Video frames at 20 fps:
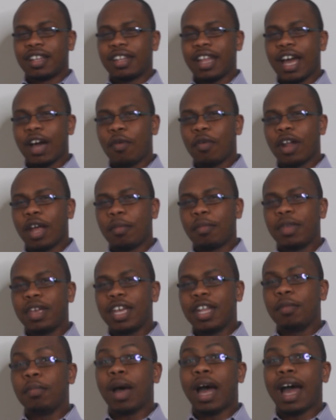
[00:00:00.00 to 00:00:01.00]
Now, what I
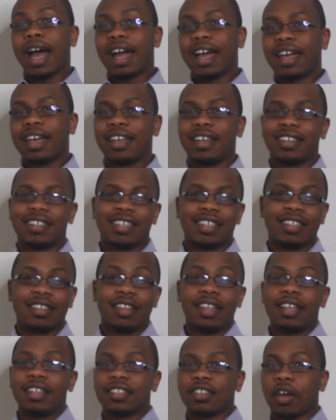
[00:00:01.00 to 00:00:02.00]
mean by
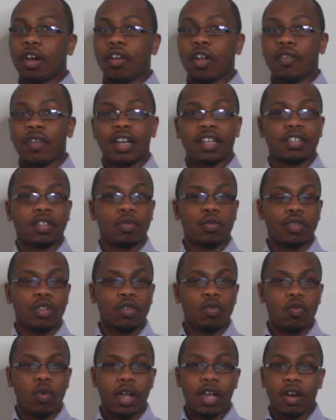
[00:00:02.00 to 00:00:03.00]
things started off actually
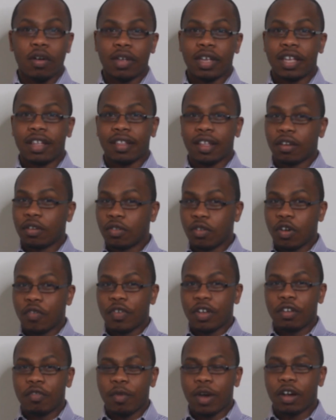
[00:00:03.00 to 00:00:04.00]
really well is I don't know
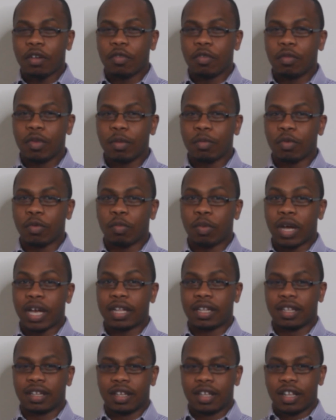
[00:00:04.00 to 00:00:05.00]
if everybody remember,
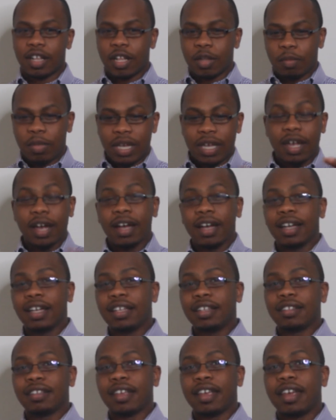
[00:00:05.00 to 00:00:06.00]
but
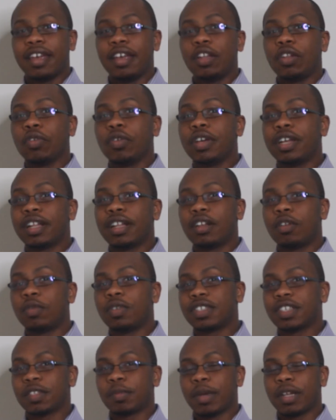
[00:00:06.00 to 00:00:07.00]
because Hillary Clinton
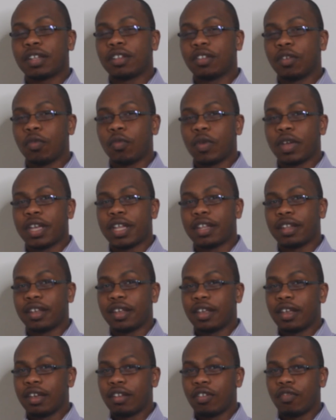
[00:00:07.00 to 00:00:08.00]
was expected to win
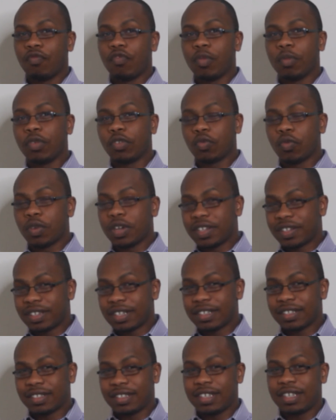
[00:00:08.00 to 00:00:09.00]
November
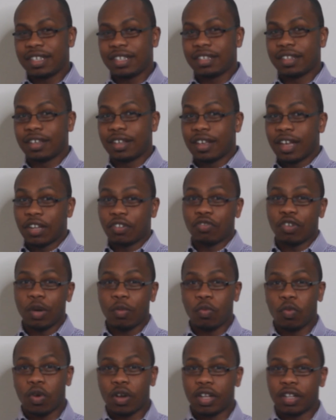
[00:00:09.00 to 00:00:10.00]
2016 and
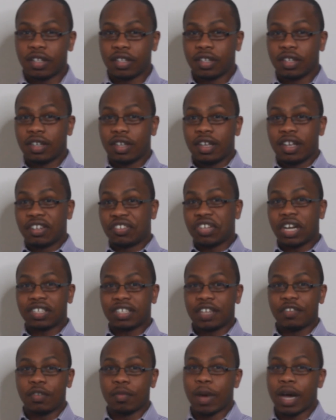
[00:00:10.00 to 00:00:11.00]
Trump won, it
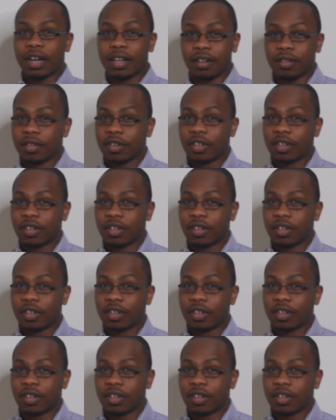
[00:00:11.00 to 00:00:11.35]
shocked everybody.